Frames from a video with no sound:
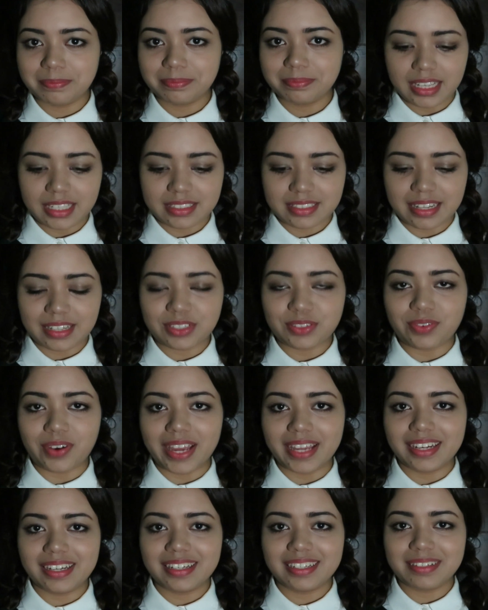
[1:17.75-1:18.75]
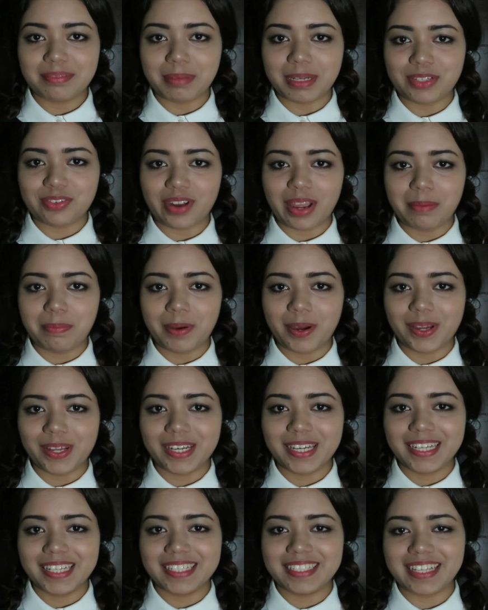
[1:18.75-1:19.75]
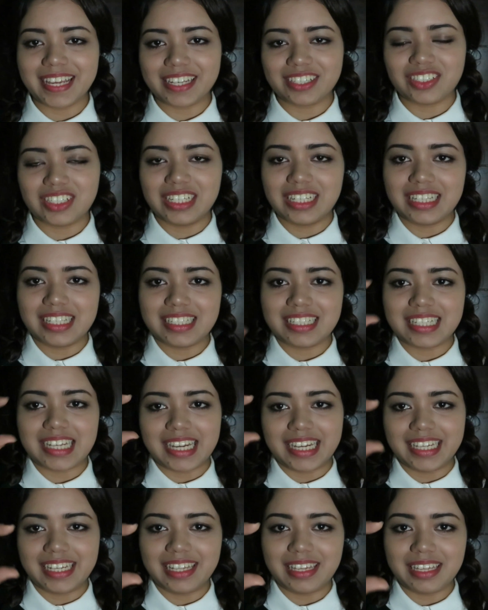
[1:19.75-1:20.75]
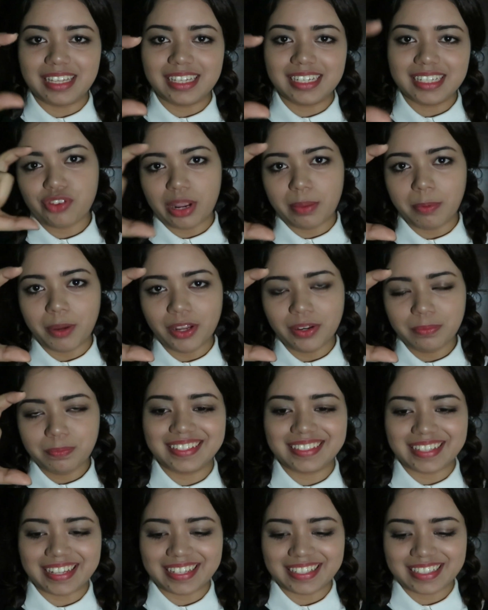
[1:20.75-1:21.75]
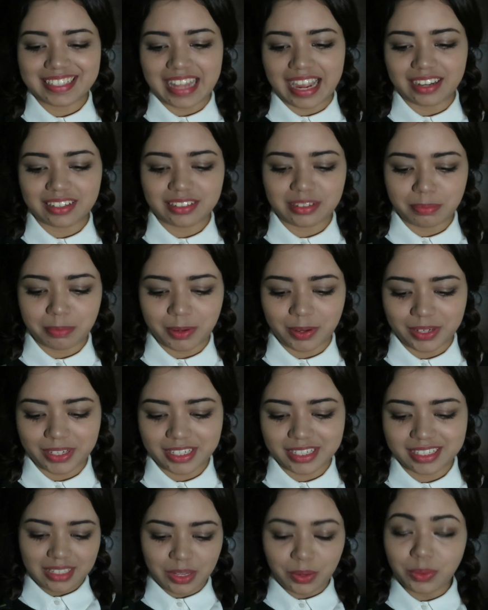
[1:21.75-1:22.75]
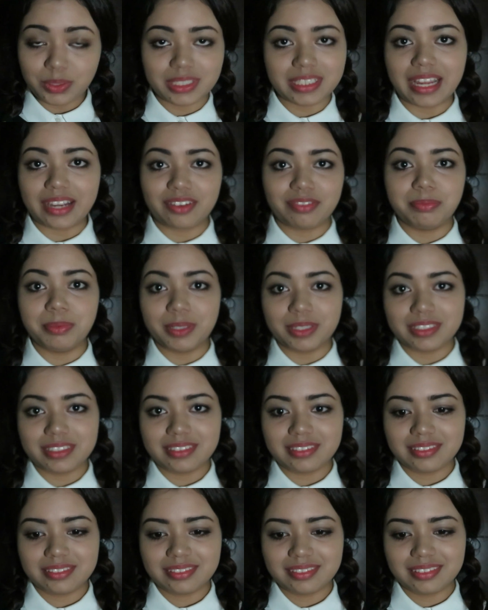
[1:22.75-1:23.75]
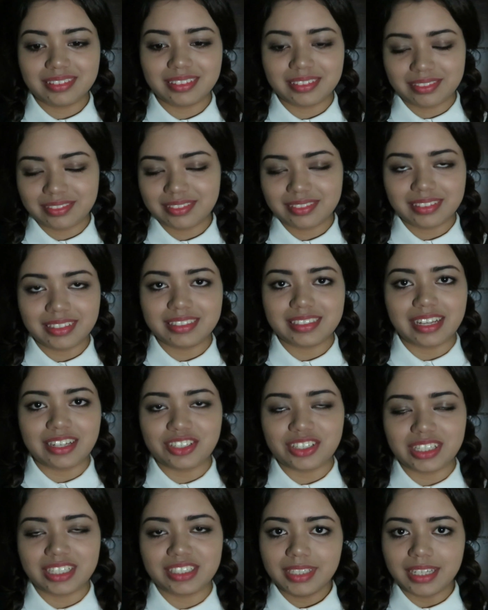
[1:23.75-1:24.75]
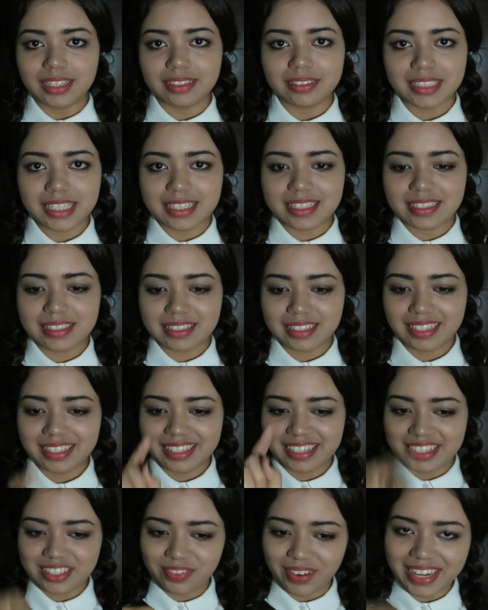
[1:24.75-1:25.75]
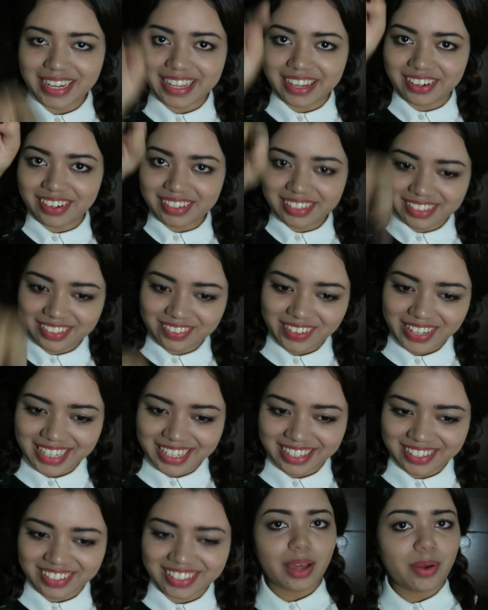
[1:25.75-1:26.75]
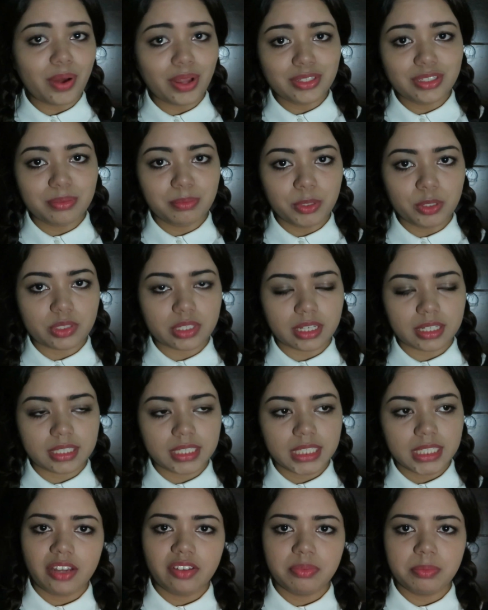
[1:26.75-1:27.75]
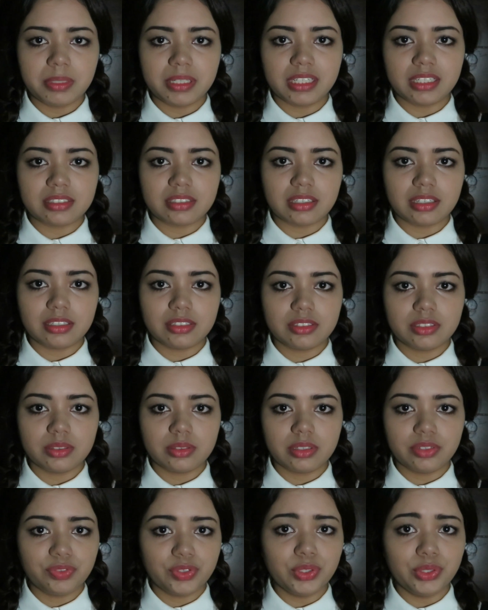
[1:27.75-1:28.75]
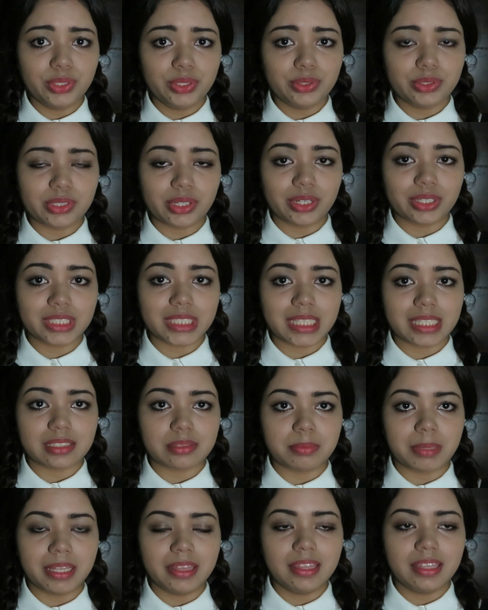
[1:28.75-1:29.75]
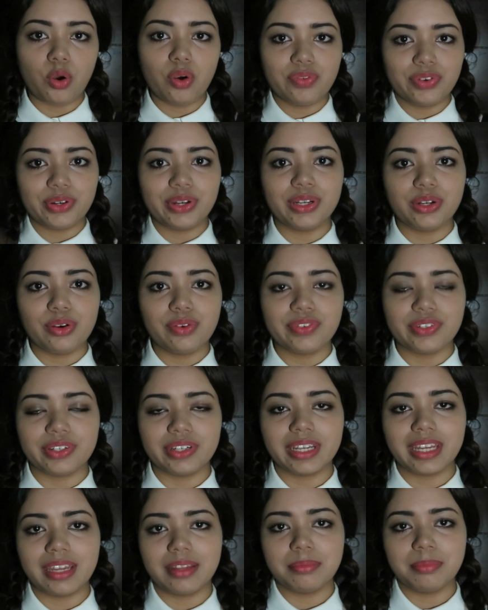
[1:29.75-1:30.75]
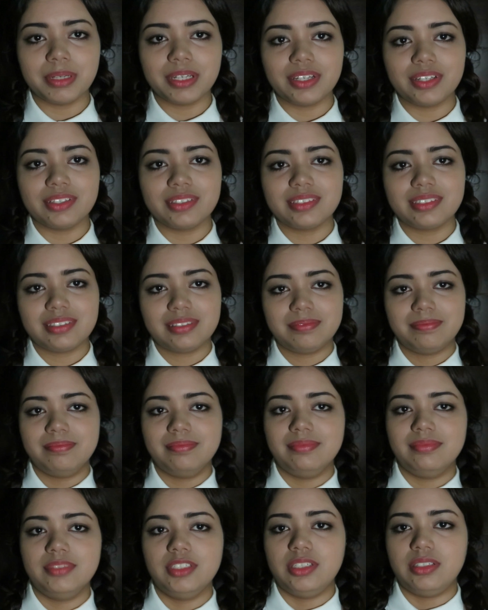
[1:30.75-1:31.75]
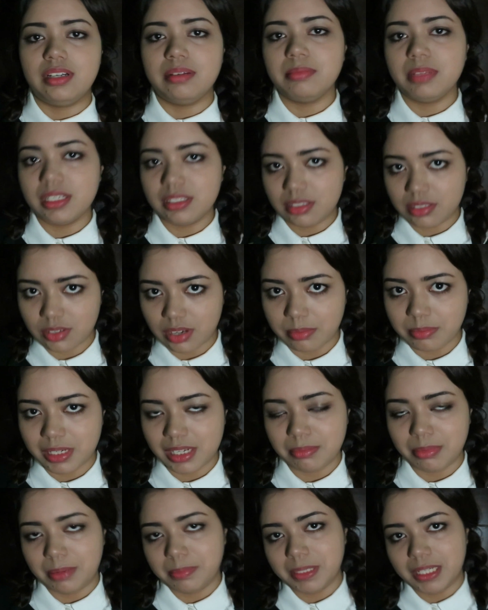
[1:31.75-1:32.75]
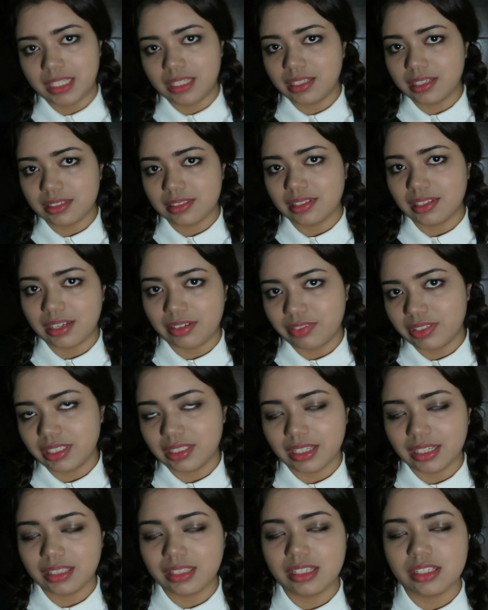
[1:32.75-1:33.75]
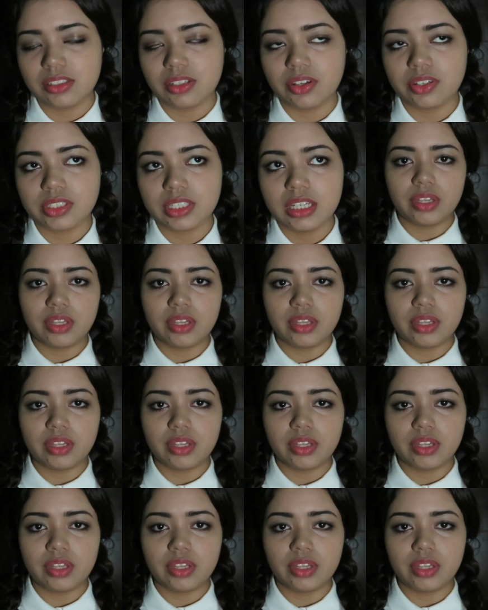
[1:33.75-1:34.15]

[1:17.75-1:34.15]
Yes, that's right. My tripod is actually this tiny tripod. It's like stacked upon a whole stack of books, essentially. Yeah, it's it's right here, right here. Now on to music. I've been listening to a few new songs this month over and over again because, you know, I'm lazy to update my playlist and I really like these songs.